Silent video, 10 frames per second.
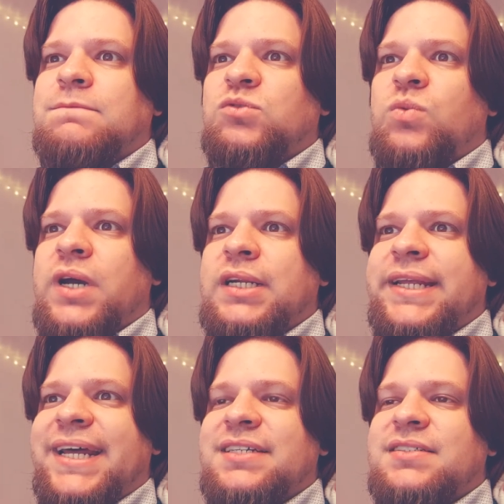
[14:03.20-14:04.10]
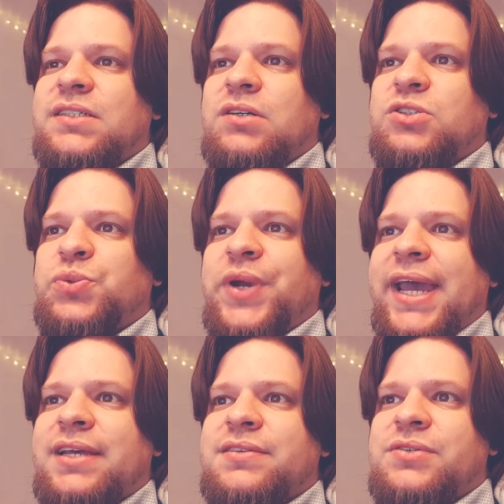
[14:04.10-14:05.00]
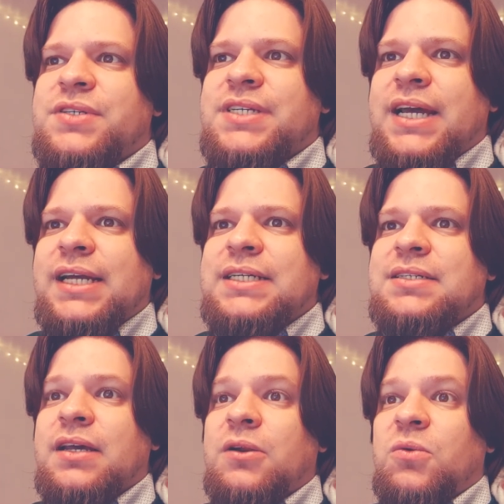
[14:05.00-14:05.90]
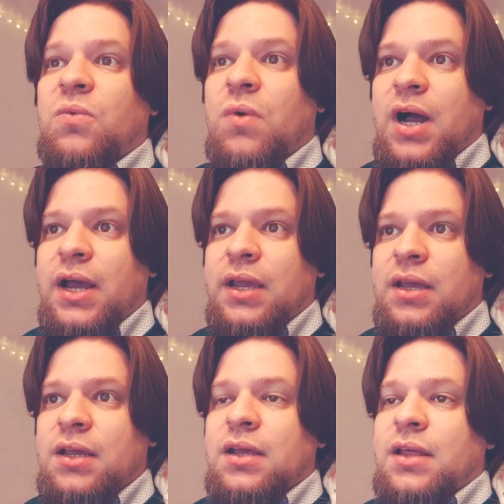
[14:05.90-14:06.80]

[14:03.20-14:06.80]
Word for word: when did I start to exercise and why?